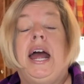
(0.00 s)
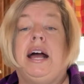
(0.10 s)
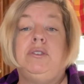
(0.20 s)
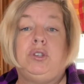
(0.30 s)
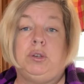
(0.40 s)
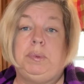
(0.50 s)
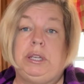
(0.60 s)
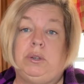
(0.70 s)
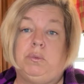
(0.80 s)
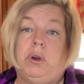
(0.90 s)
how soupy
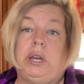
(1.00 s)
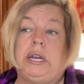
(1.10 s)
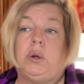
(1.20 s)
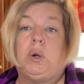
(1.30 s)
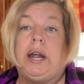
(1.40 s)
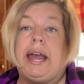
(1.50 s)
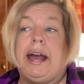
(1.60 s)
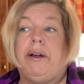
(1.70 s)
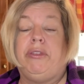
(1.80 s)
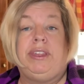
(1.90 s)
you want it or
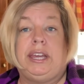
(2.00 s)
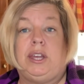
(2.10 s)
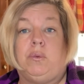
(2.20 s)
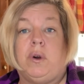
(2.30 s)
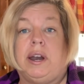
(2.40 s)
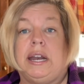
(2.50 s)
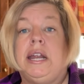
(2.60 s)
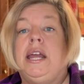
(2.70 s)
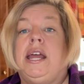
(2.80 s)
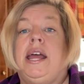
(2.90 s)
how thick you want it.
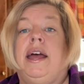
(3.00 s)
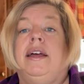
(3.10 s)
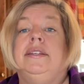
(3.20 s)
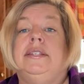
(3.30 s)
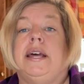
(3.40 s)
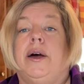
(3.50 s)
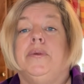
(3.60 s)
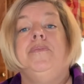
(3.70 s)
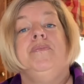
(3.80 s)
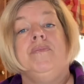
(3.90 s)

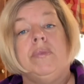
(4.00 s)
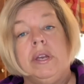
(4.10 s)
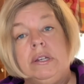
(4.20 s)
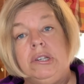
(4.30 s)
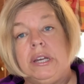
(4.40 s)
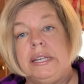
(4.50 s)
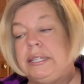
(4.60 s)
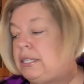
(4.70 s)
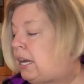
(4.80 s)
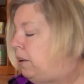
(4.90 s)
So
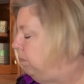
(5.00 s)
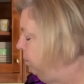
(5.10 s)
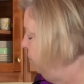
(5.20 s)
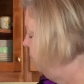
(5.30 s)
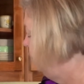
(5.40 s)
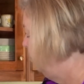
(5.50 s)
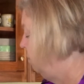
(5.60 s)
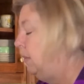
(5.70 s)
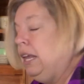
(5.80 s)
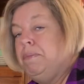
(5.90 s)
just
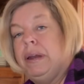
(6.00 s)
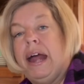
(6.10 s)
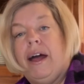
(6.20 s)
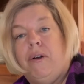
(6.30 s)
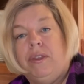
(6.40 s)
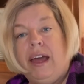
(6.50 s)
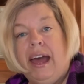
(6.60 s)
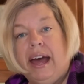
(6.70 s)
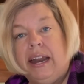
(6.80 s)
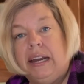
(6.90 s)
keep an eye on
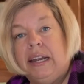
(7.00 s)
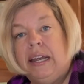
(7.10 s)
that,